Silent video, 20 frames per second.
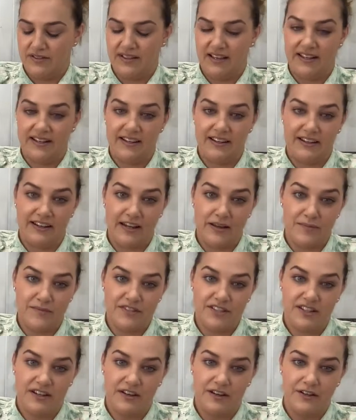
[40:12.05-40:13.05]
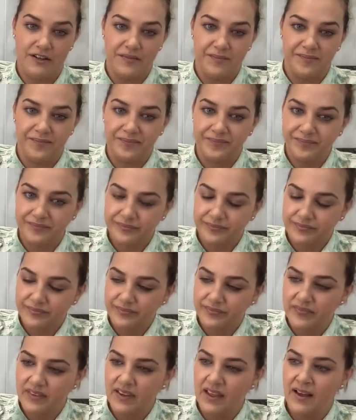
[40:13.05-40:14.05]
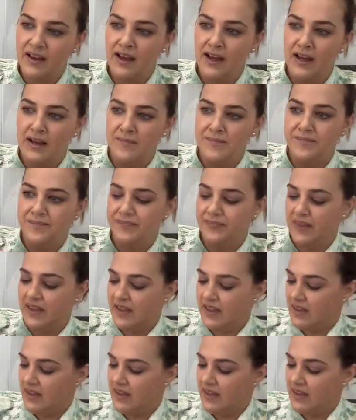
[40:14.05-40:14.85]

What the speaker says: that in an MTO?